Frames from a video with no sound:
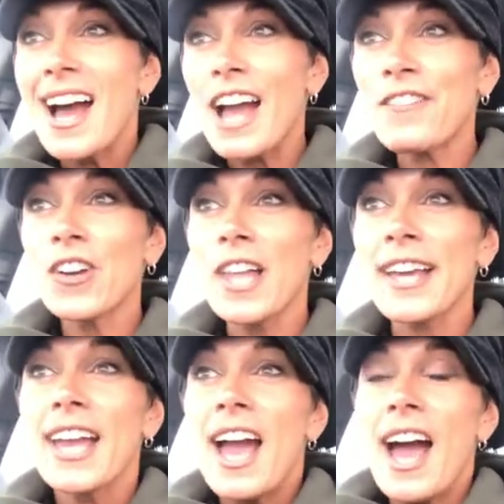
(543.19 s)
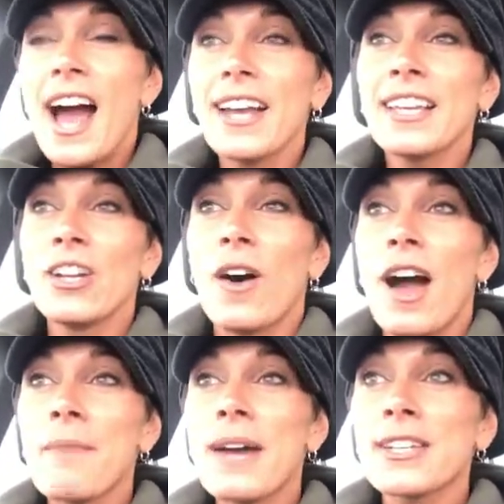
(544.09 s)
I feel like,
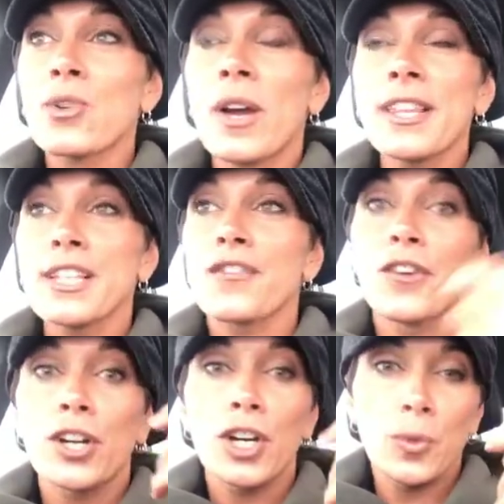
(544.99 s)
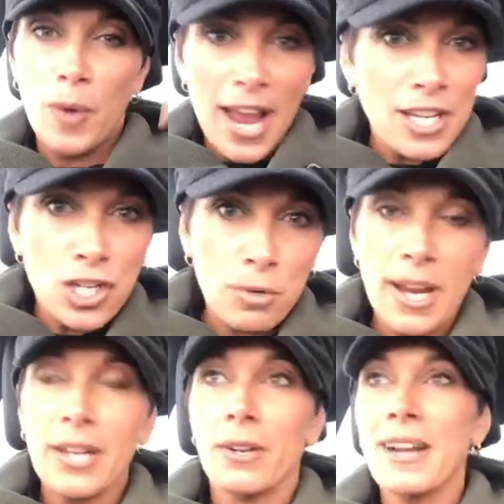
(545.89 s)
I'm not doing this for Randy
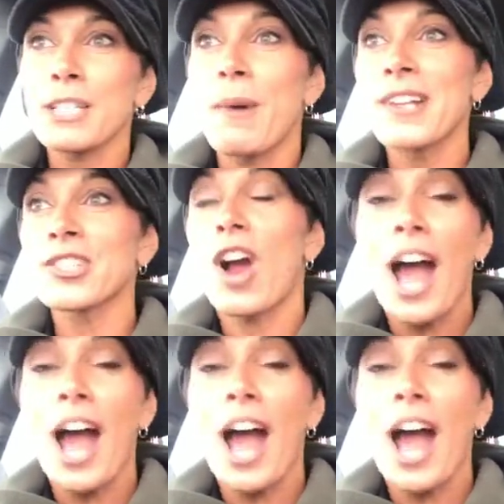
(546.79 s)
Schrader, my sponsor.